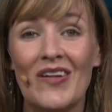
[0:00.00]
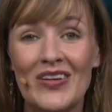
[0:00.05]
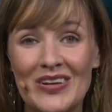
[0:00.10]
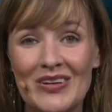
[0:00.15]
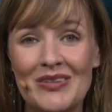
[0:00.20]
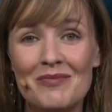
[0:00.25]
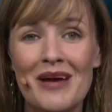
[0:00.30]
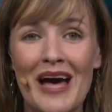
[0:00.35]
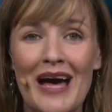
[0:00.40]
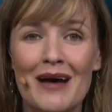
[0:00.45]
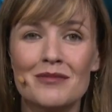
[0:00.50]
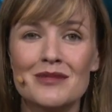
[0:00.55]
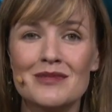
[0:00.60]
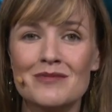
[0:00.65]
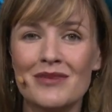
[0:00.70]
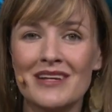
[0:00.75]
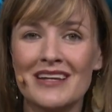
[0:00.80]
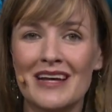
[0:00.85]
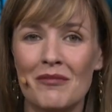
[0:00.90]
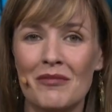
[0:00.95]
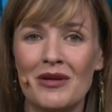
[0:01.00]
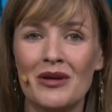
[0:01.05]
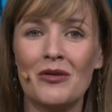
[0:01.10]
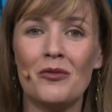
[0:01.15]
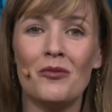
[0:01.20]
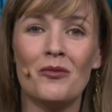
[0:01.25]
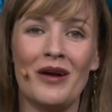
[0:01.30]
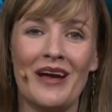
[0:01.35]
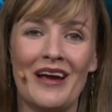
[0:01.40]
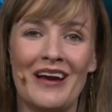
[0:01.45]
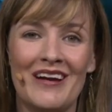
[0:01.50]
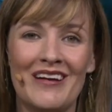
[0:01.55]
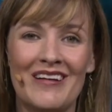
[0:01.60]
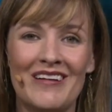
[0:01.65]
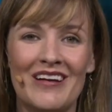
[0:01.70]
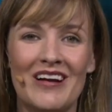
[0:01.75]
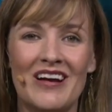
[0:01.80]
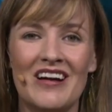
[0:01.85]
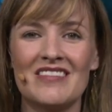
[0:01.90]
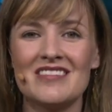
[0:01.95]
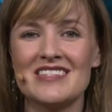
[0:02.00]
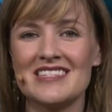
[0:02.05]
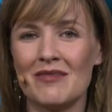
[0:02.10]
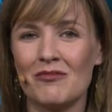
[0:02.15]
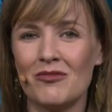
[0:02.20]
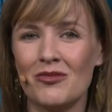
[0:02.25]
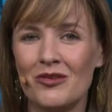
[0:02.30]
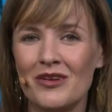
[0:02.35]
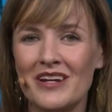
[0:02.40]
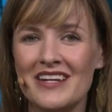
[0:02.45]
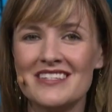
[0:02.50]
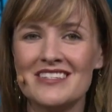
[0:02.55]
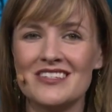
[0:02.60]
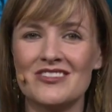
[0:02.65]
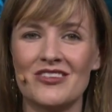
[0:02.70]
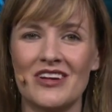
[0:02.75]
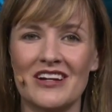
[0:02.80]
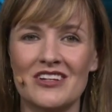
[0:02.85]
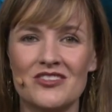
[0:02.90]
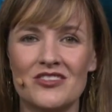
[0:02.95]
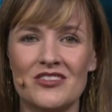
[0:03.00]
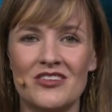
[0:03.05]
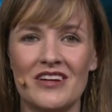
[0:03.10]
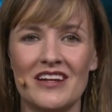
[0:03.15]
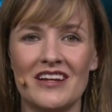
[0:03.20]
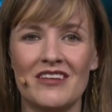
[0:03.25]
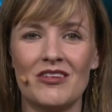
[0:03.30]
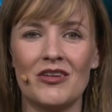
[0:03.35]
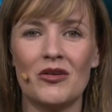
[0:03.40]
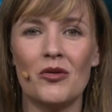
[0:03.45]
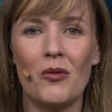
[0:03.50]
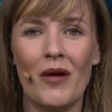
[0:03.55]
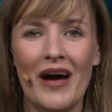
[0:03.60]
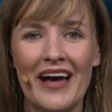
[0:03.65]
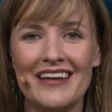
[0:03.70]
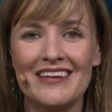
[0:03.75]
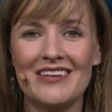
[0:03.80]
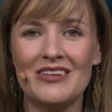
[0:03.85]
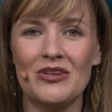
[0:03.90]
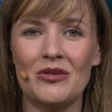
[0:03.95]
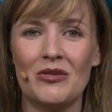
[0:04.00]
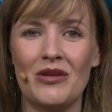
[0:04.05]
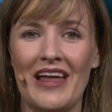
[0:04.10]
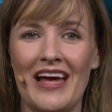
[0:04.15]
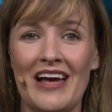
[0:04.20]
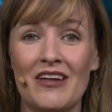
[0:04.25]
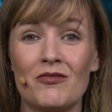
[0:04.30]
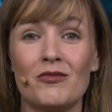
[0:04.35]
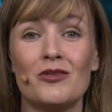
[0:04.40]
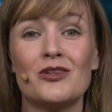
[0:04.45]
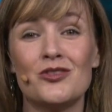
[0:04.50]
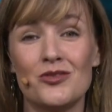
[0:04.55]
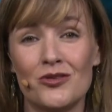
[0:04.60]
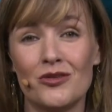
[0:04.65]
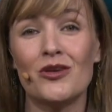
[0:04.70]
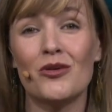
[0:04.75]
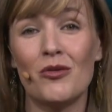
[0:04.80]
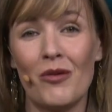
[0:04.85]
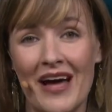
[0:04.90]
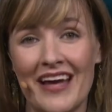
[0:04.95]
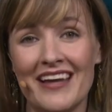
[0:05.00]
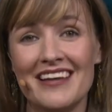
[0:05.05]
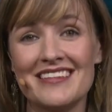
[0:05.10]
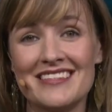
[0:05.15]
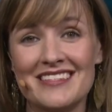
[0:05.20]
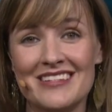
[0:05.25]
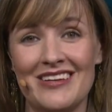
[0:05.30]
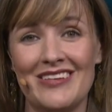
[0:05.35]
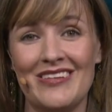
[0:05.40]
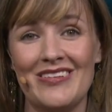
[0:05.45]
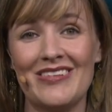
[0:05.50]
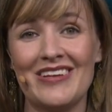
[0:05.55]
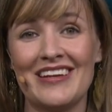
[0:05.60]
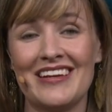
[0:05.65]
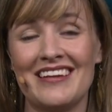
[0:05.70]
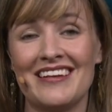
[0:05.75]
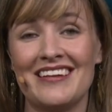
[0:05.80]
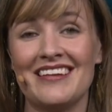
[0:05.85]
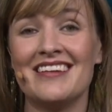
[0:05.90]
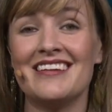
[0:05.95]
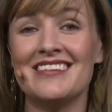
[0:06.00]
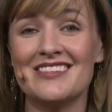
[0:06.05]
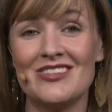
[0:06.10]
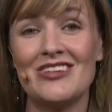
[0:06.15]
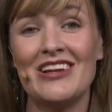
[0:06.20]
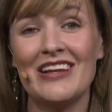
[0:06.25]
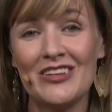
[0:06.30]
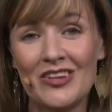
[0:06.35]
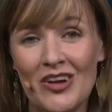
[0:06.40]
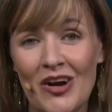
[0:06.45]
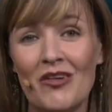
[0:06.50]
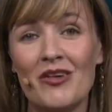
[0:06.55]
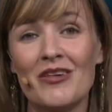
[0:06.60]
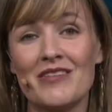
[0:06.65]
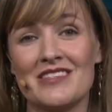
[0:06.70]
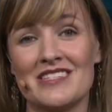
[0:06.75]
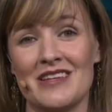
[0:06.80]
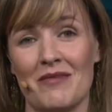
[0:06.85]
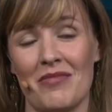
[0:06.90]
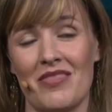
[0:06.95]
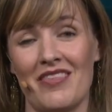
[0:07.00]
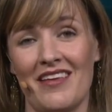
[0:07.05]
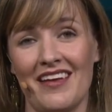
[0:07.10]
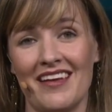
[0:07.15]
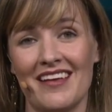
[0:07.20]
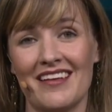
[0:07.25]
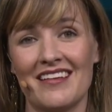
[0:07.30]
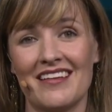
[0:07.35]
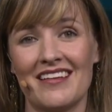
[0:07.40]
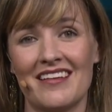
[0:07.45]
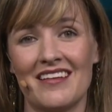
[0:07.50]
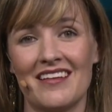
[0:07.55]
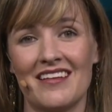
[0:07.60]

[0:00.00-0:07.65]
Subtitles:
Are you perhaps becoming aware of some restructuring required in your life which requires you to let go of something?